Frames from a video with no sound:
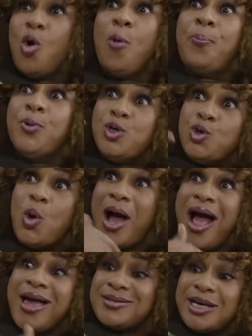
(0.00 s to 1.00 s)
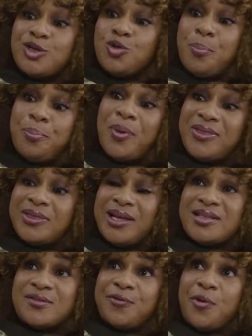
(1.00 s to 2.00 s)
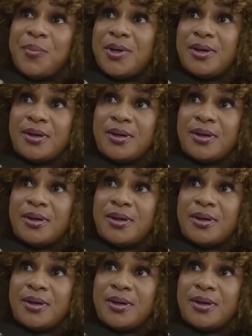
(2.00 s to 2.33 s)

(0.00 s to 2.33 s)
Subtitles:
opened your eyes and you bought this for me.